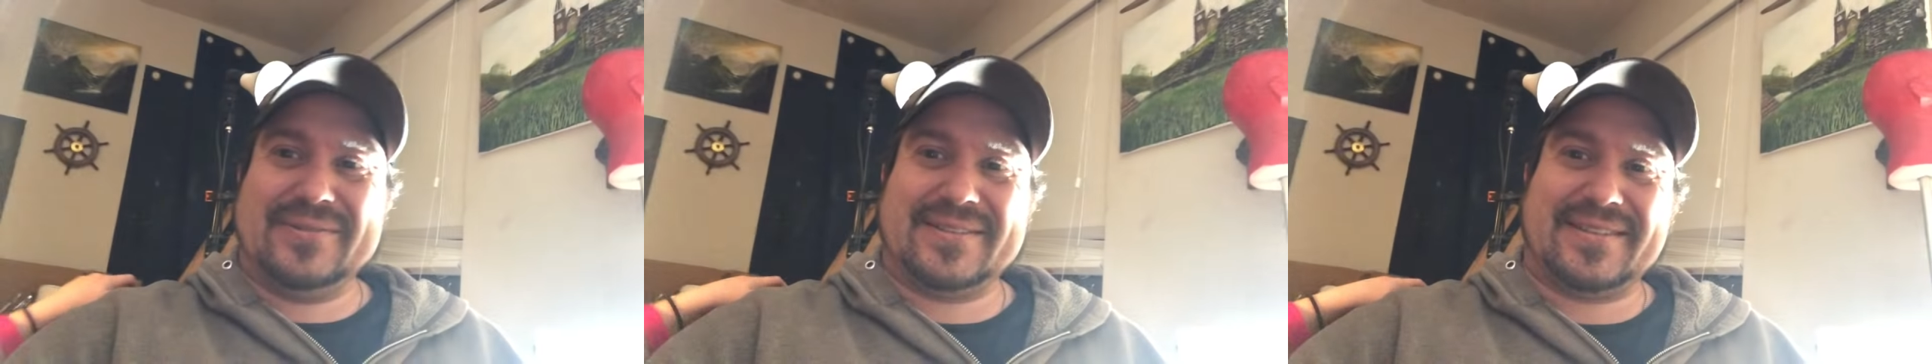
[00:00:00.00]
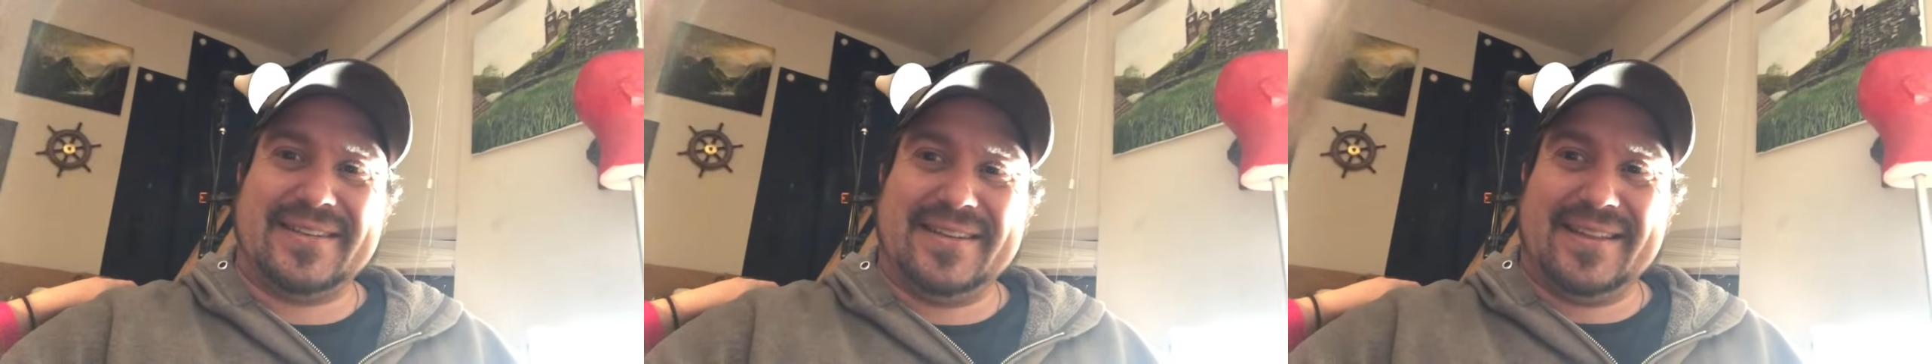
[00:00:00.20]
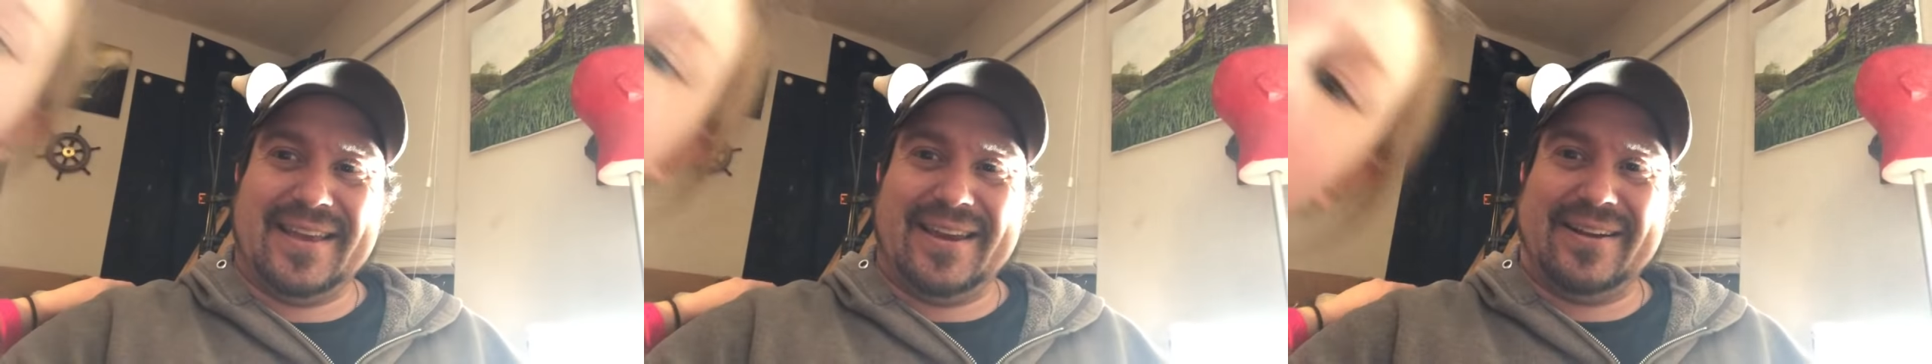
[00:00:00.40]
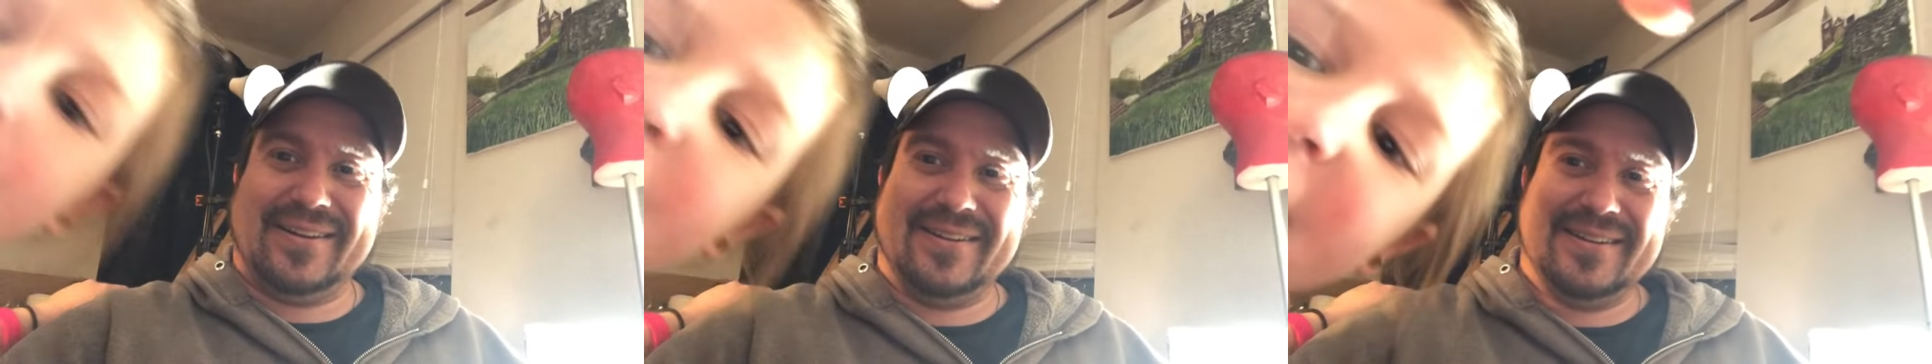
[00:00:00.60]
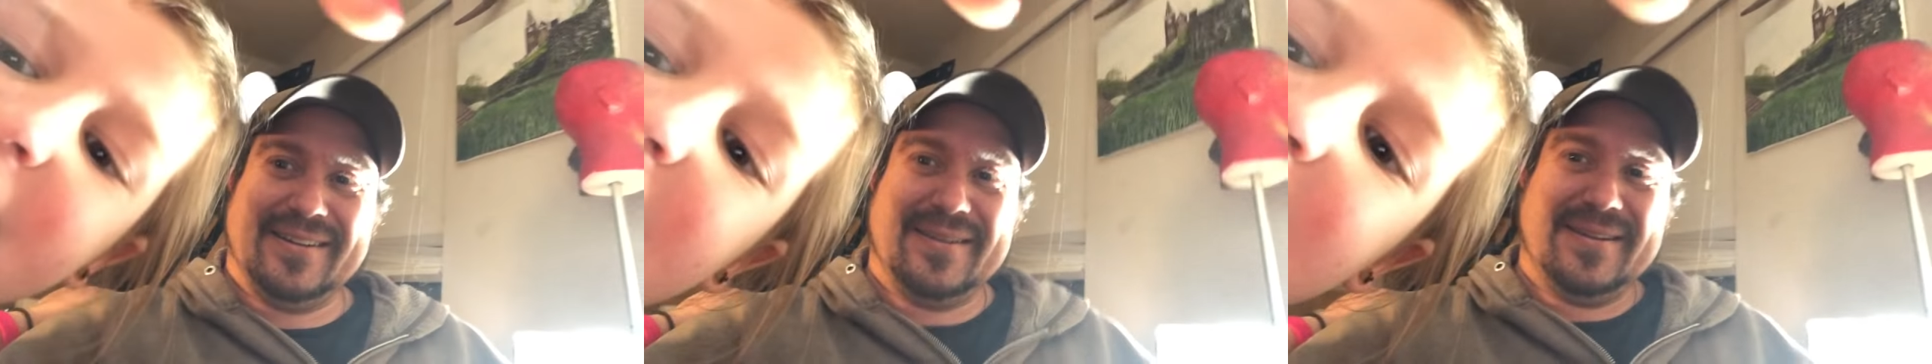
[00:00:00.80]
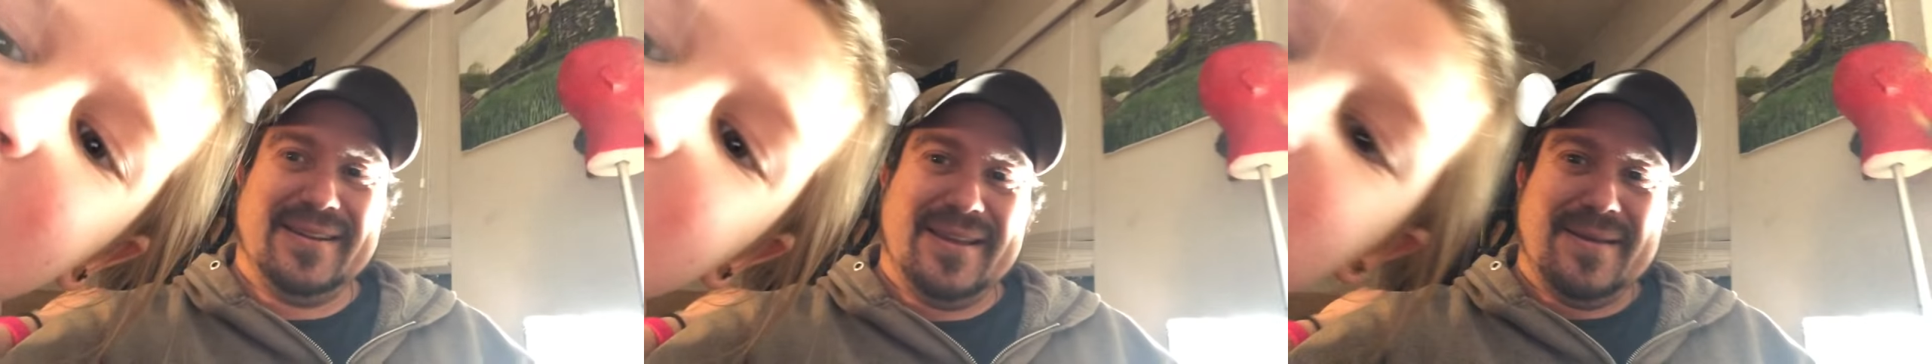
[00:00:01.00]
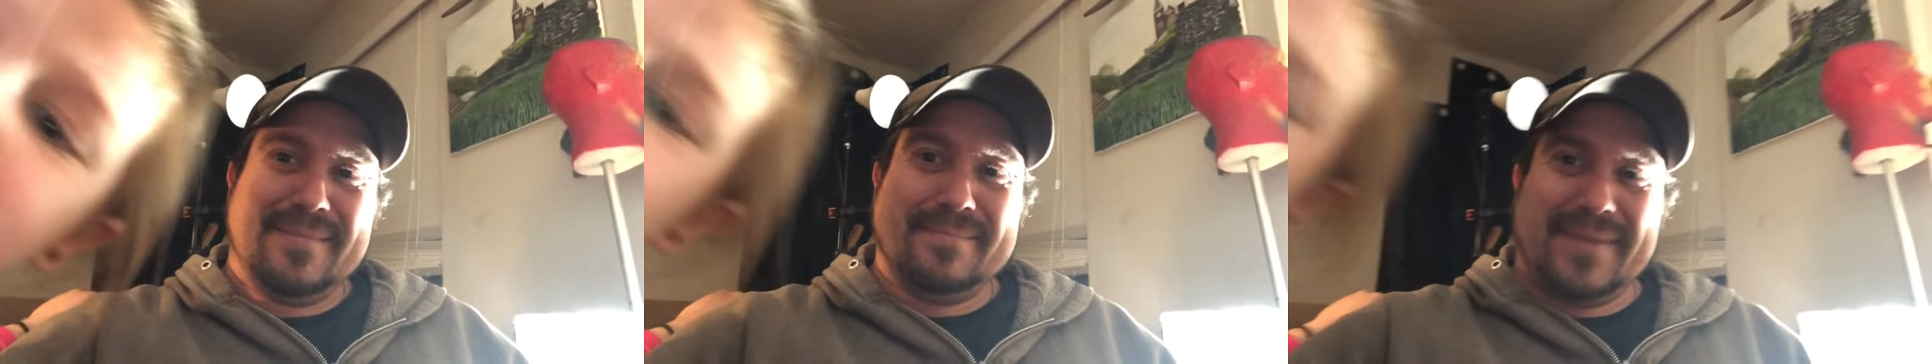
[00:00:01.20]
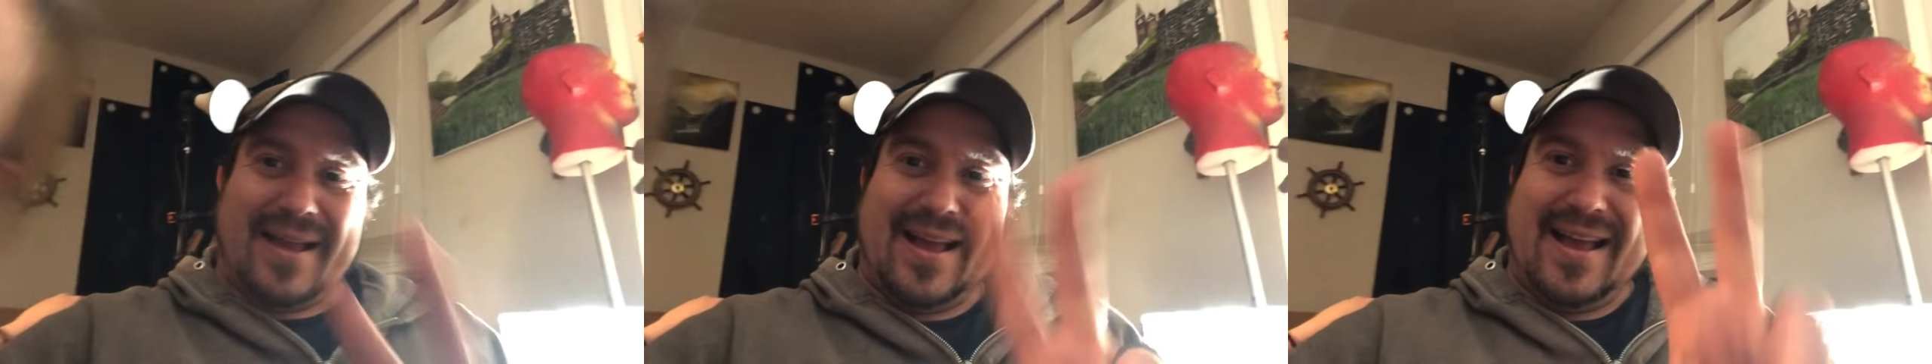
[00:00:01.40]
We'll see you later. Peace.
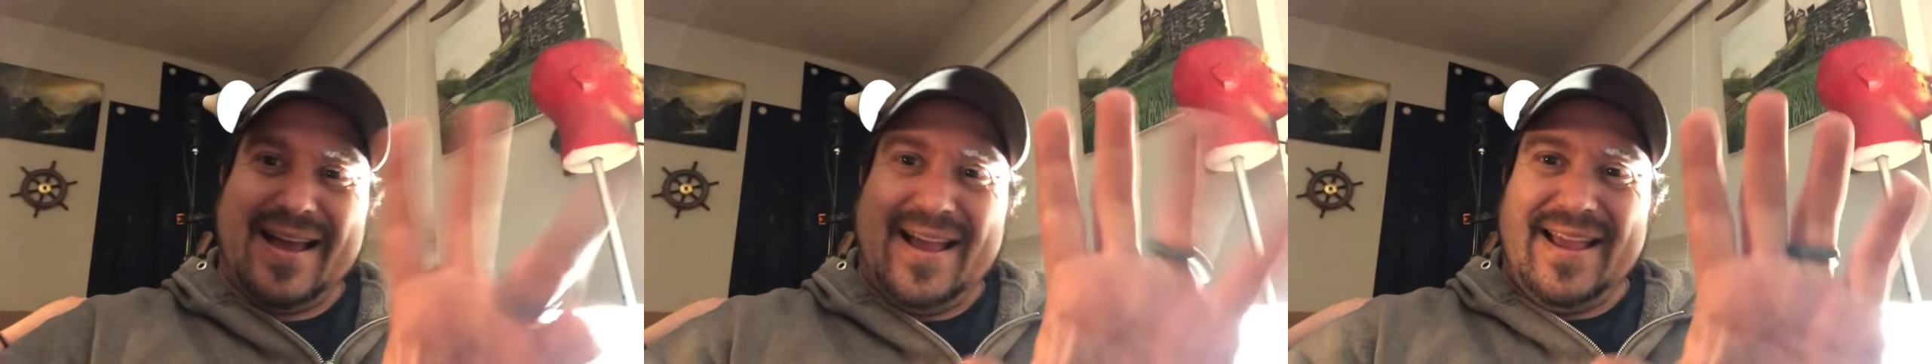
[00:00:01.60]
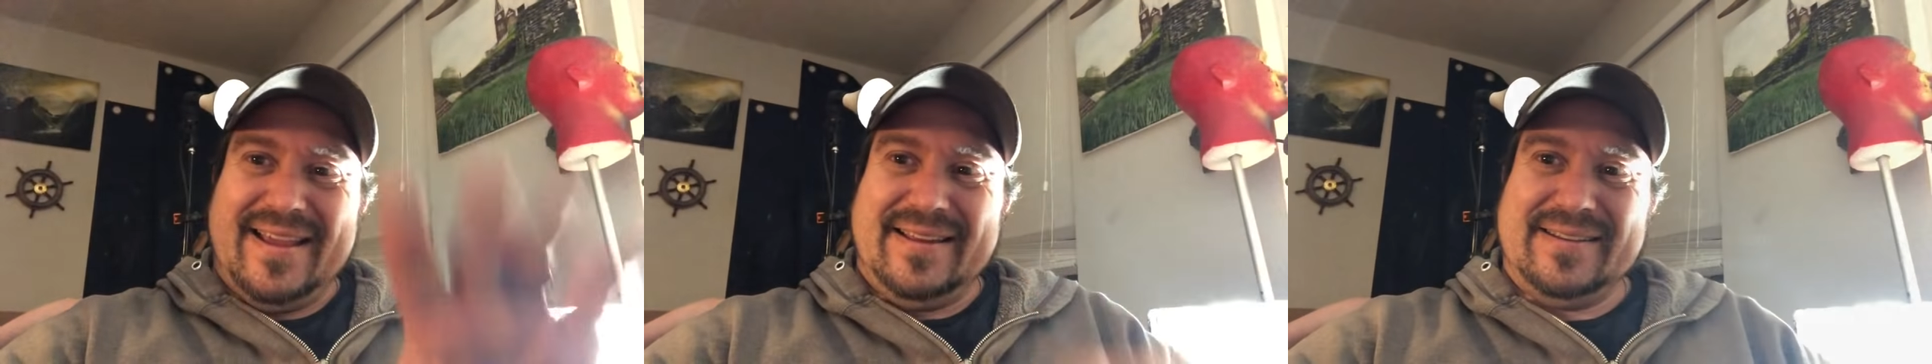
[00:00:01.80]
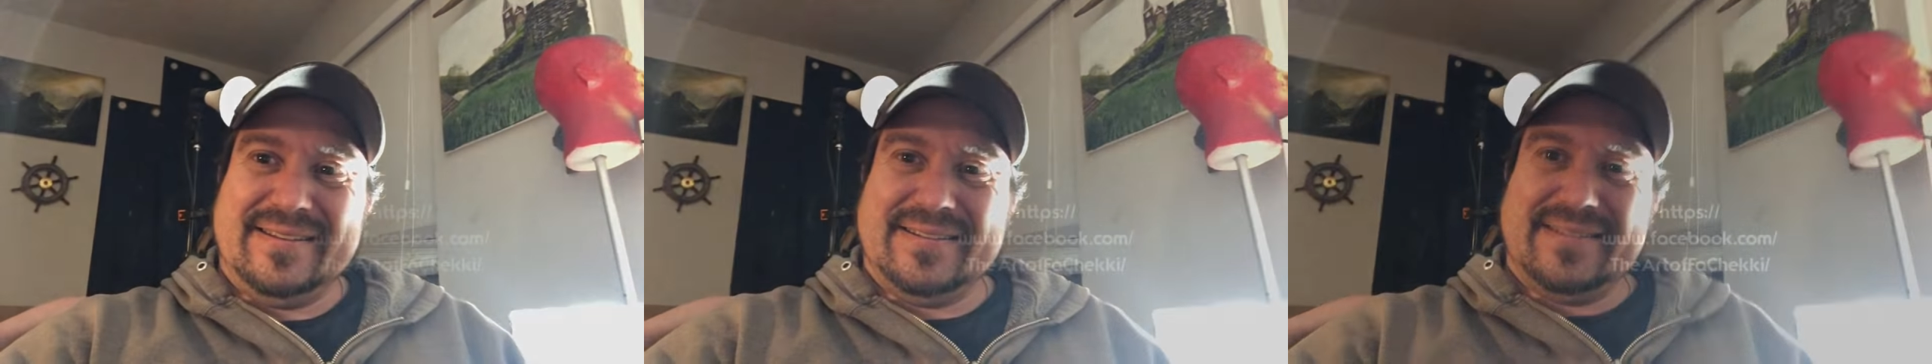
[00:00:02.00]
Bye.